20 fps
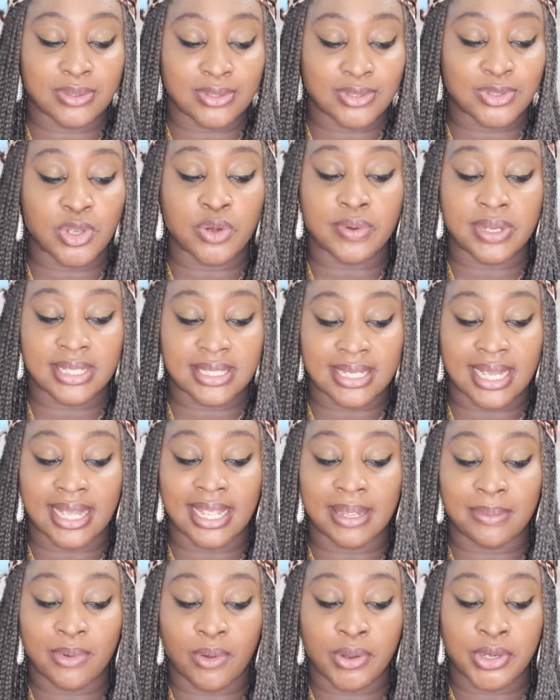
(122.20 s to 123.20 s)
story
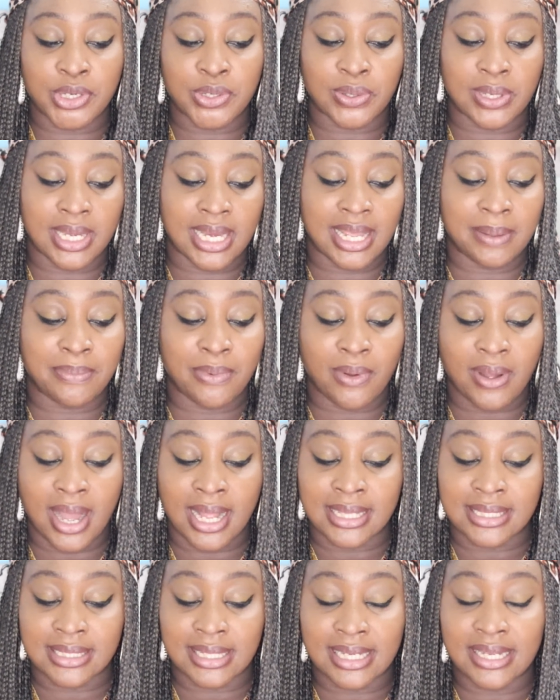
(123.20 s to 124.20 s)
time on your labor
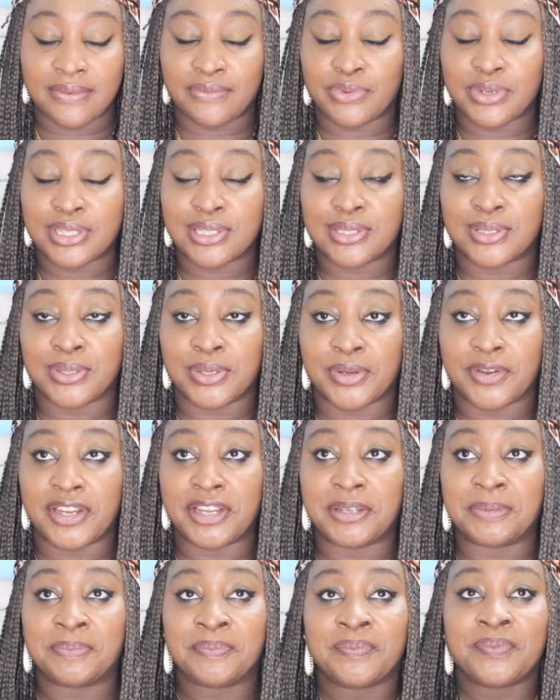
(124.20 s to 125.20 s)
and delivery
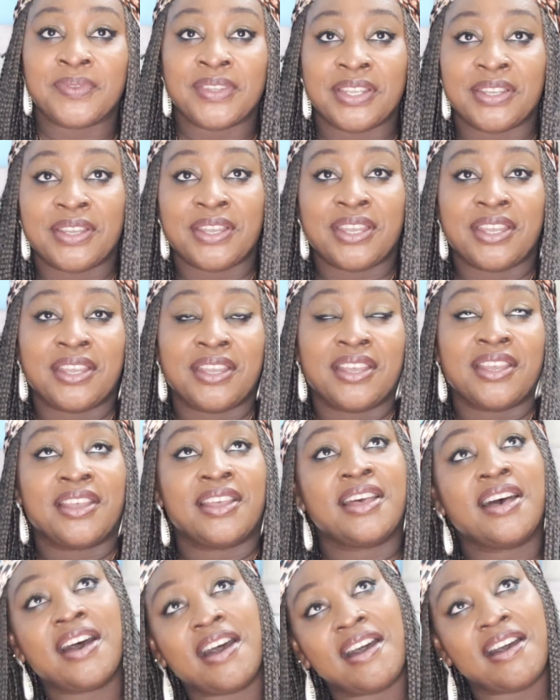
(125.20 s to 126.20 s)
story?
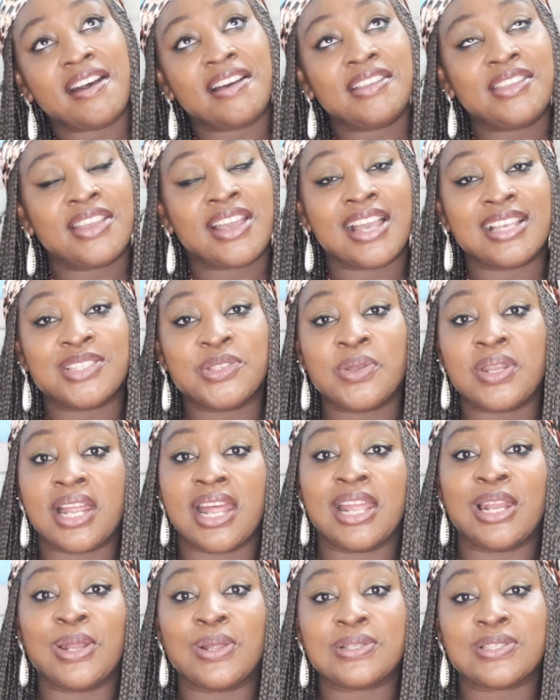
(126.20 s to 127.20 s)
You guys know that
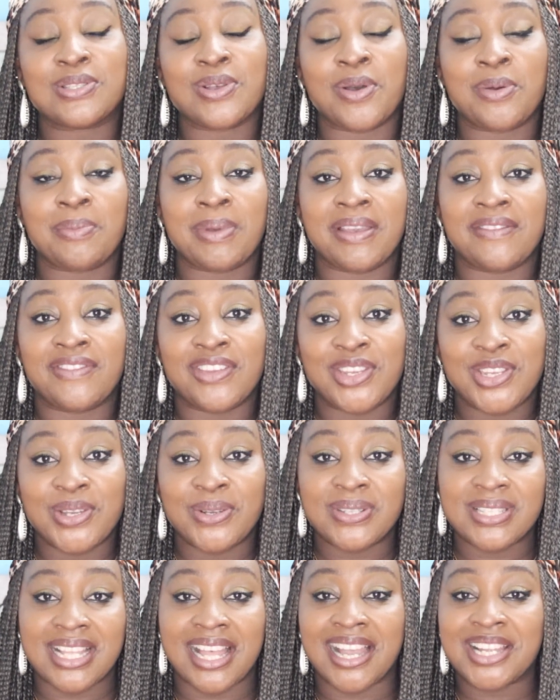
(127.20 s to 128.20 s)
I lost all my
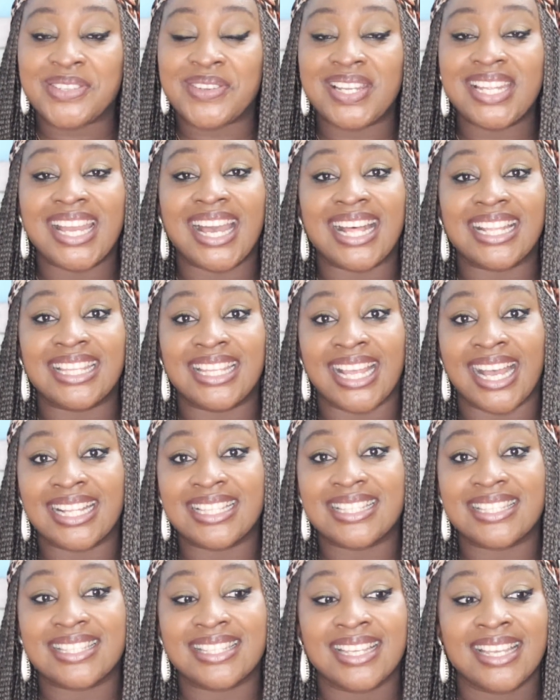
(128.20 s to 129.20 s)
videos. I actually had
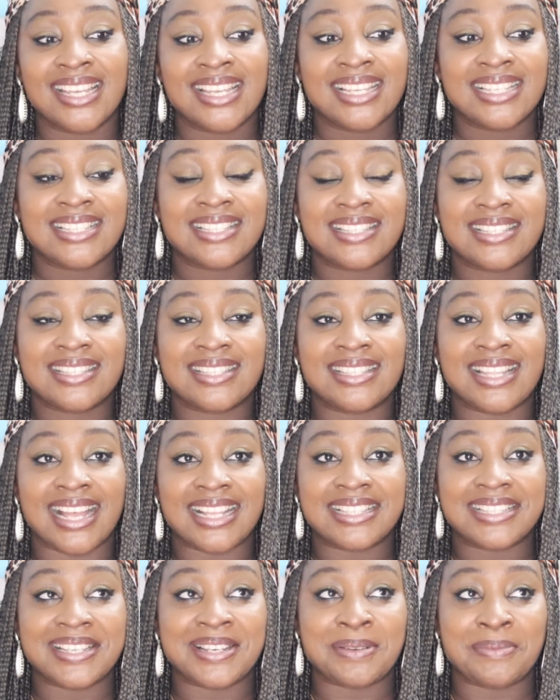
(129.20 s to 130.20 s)
that
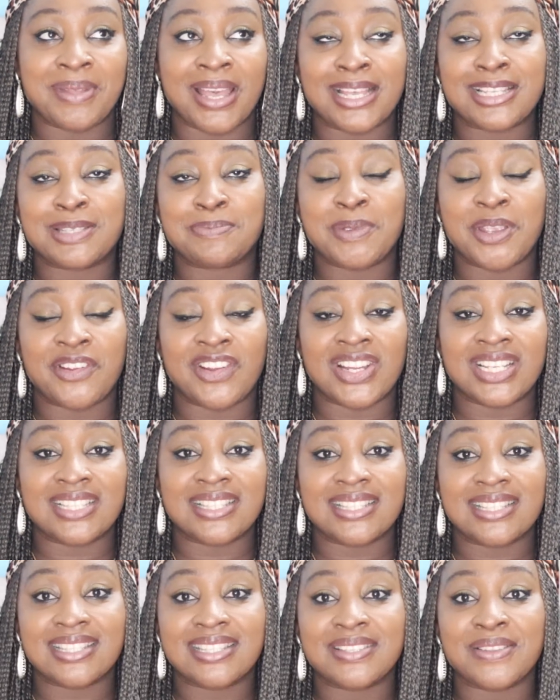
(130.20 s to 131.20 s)

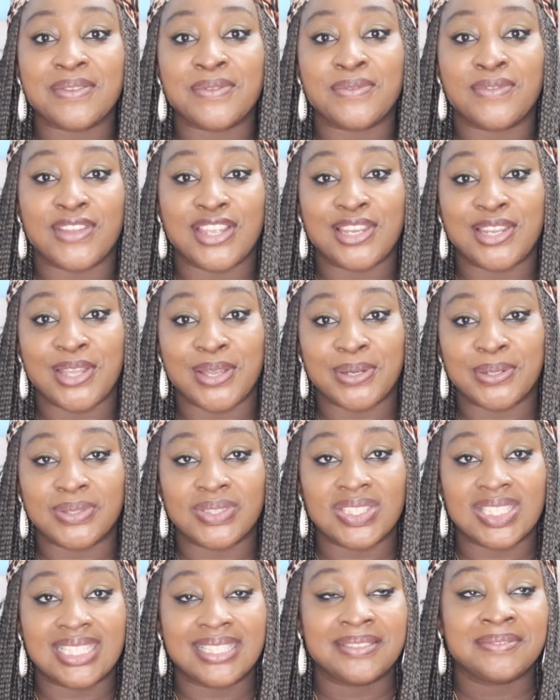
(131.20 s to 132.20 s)
experience
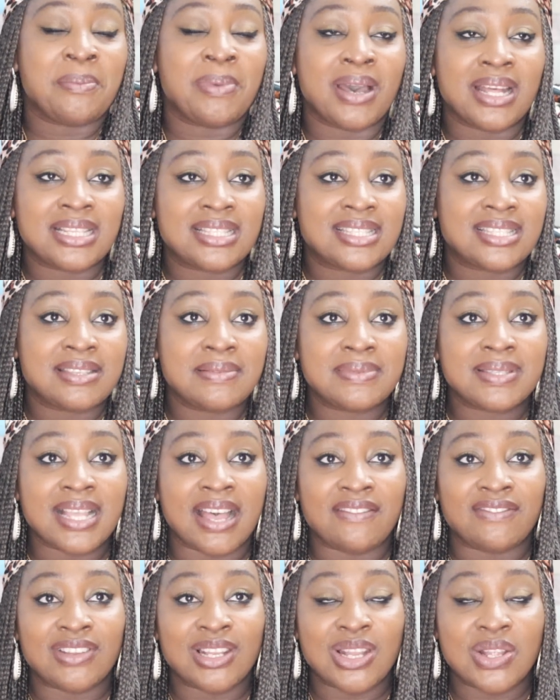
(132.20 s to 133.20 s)
videoed, but since
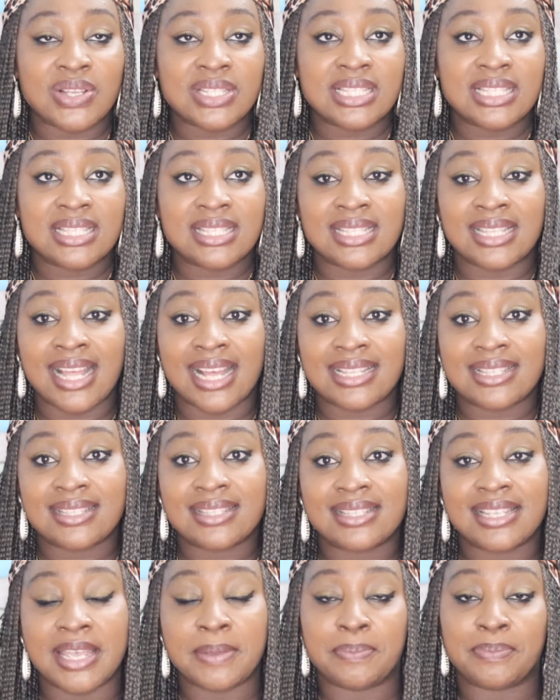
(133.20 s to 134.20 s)
I've lost that
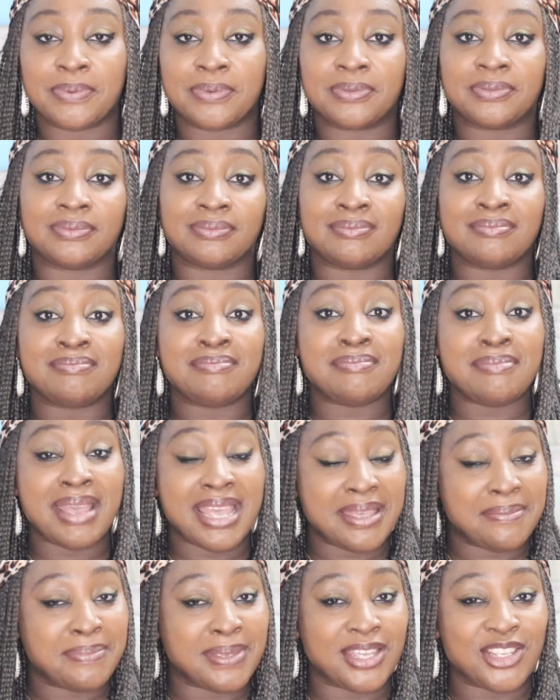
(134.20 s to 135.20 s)
tape,
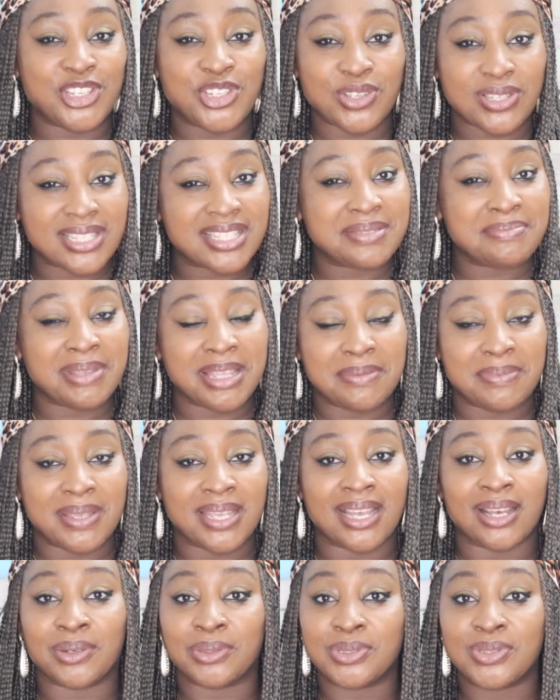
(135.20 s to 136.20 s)
maybe, just
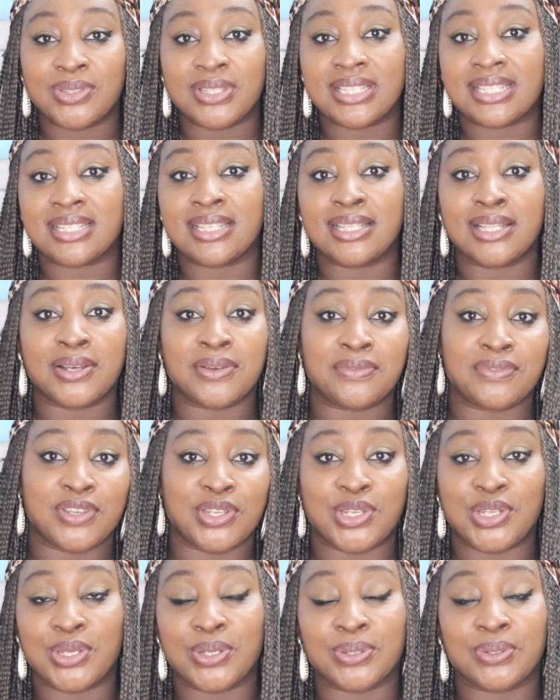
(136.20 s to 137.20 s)
maybe, I'll do a sit-down
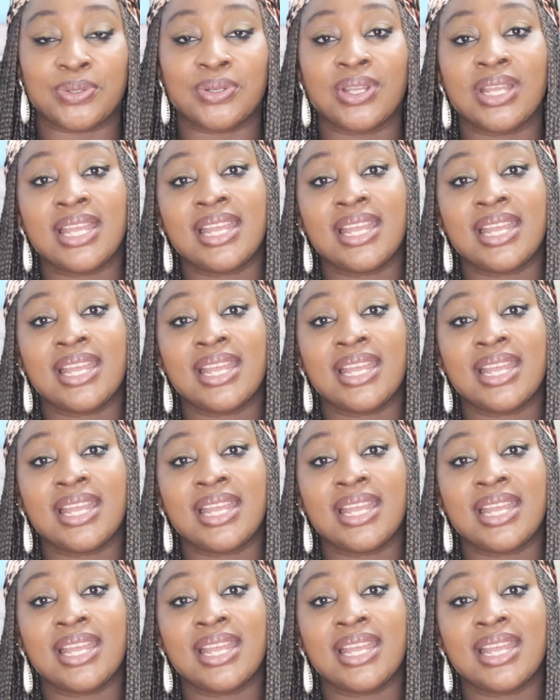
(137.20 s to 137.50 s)
video